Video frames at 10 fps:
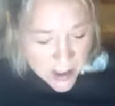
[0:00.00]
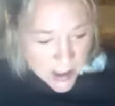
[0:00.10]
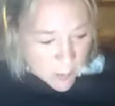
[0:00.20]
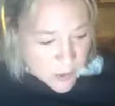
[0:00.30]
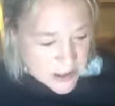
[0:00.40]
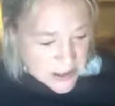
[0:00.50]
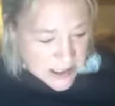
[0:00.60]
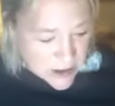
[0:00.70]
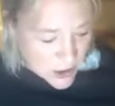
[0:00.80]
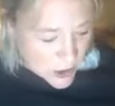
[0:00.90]
I want to
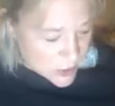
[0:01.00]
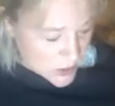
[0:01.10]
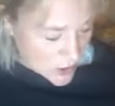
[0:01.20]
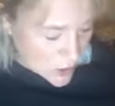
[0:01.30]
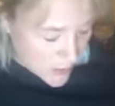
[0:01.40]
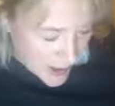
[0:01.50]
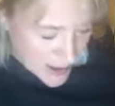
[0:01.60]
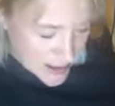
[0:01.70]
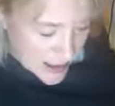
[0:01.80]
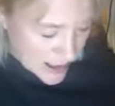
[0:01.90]
take a look at your soulmate